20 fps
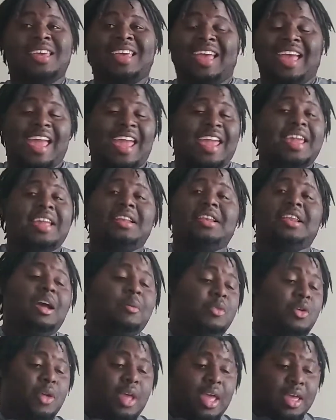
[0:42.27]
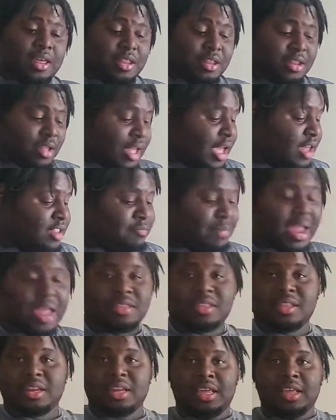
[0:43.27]
AEW has
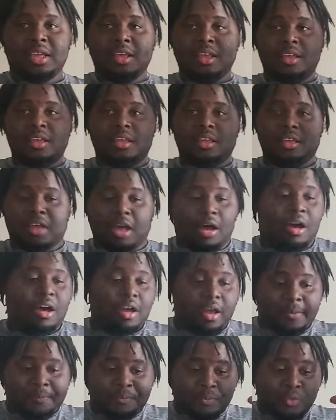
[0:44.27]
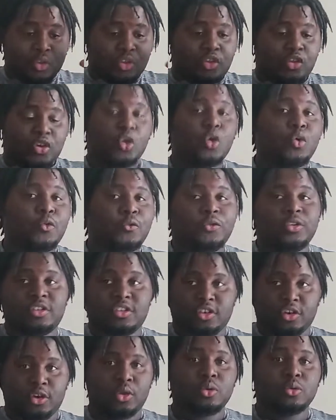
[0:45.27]
basically gone 2 for
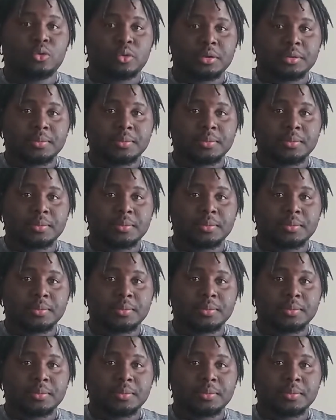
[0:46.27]
2.